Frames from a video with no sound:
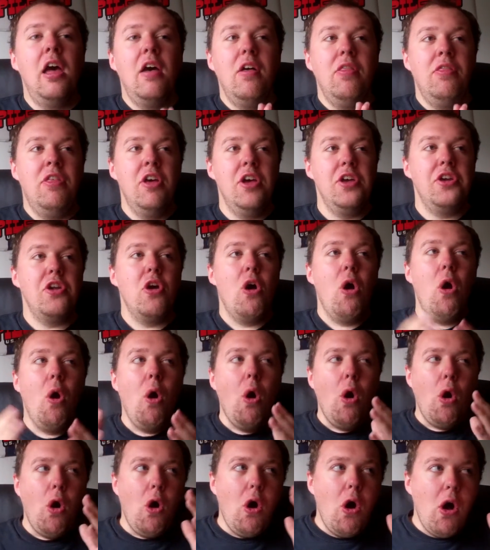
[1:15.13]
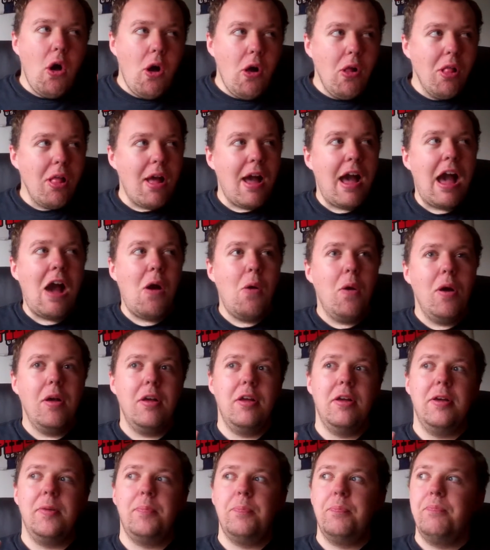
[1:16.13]
that all
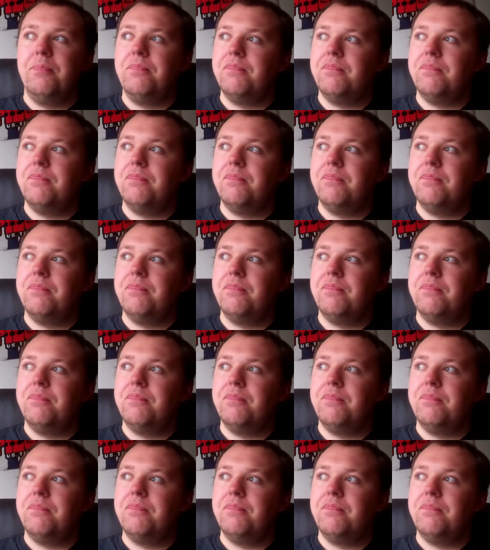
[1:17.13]
our